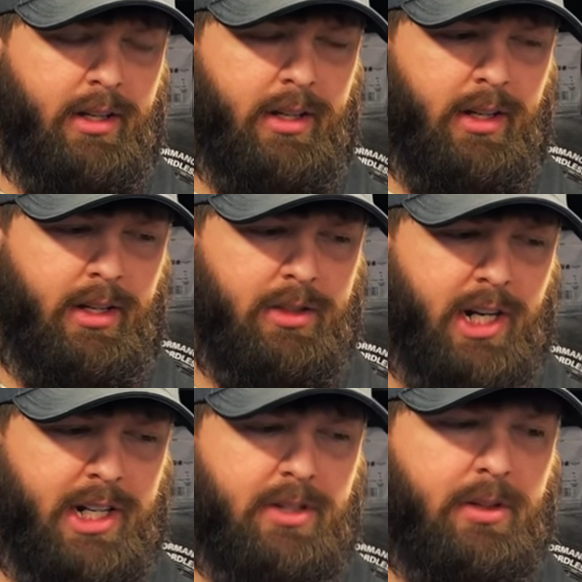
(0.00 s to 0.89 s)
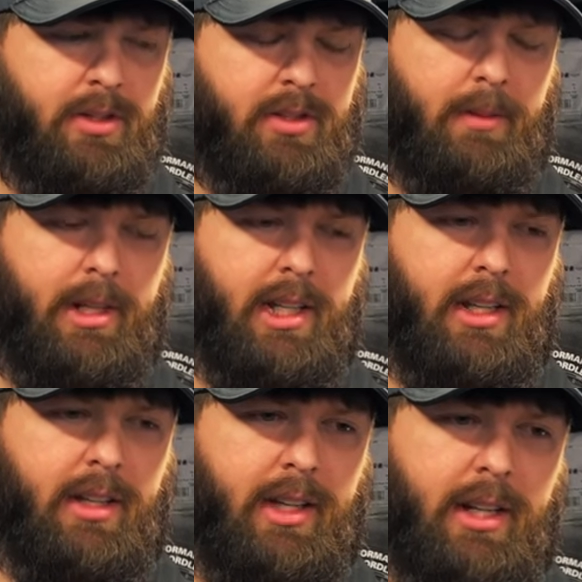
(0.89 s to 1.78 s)
uh, chaser that's coming
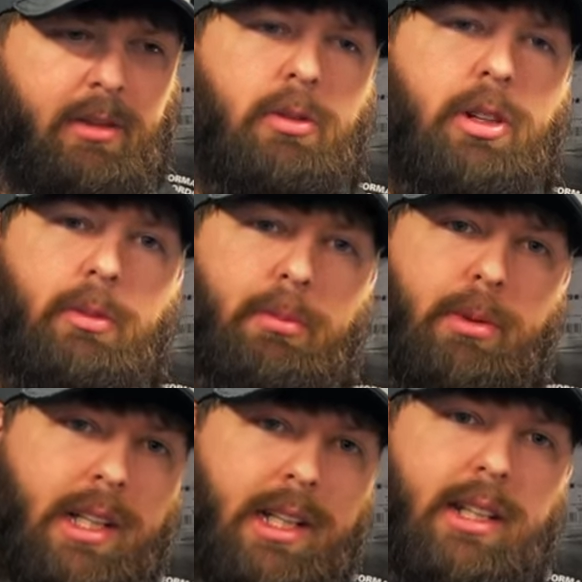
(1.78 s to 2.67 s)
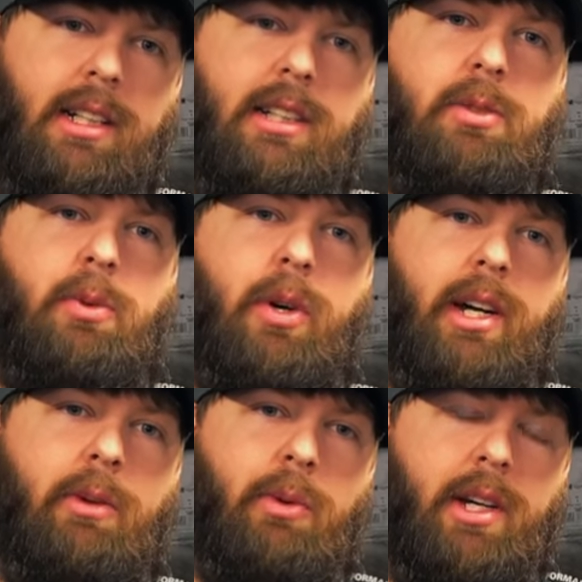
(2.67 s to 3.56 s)
in that completely does
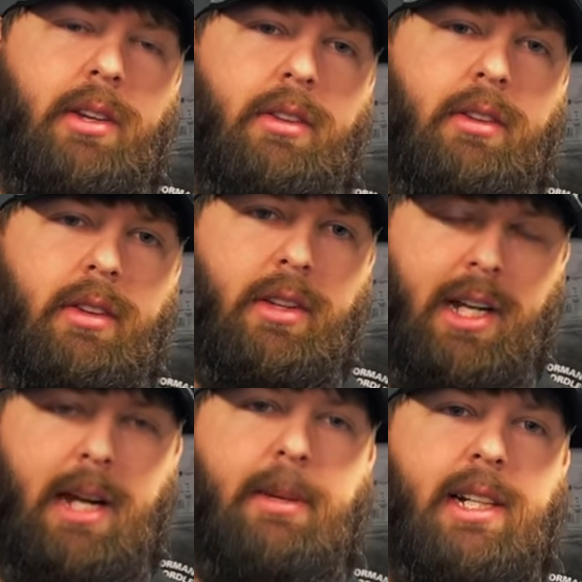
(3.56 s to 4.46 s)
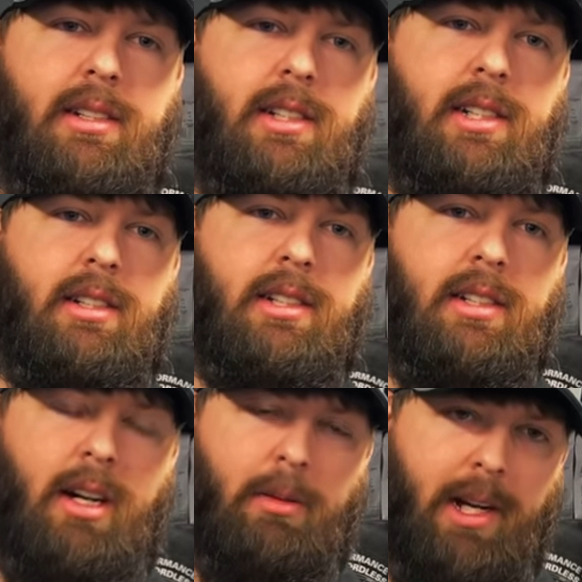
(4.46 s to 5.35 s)
away with the tap die set. It's
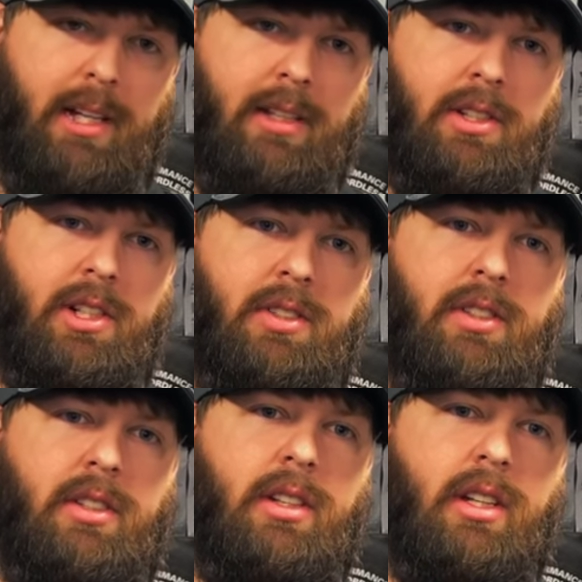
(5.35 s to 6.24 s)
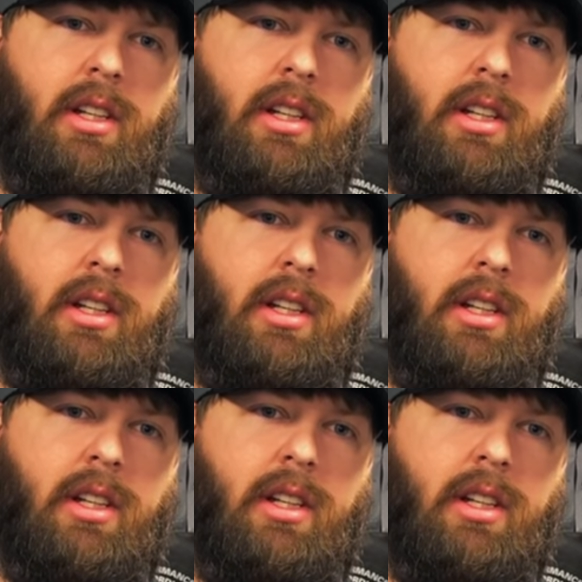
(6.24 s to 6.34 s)
automatically adjusting.